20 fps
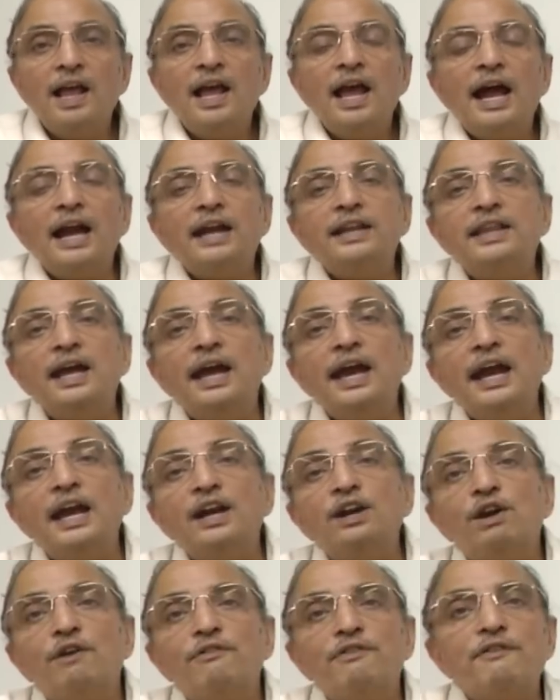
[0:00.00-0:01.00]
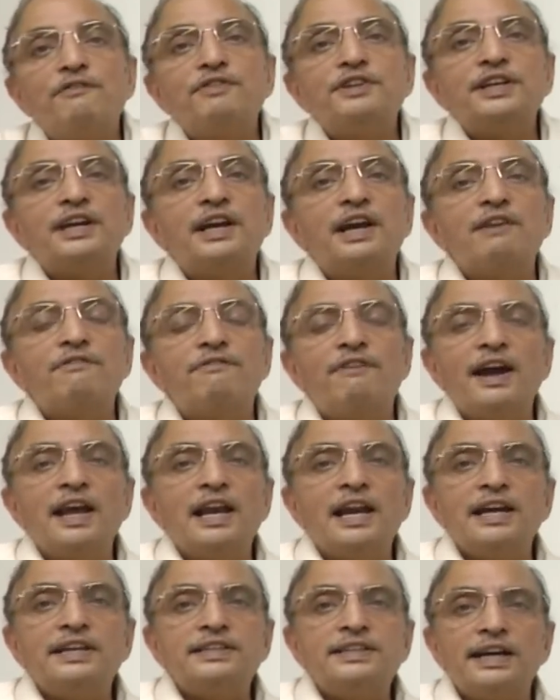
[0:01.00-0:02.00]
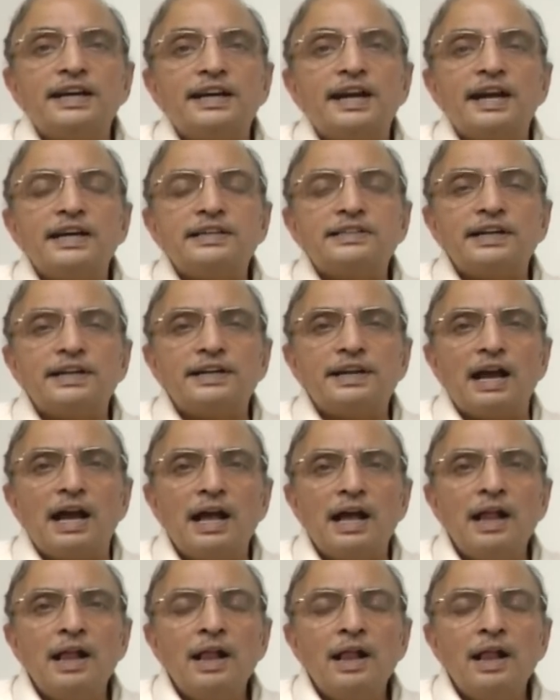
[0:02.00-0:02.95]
at the end of a physical file, etc.,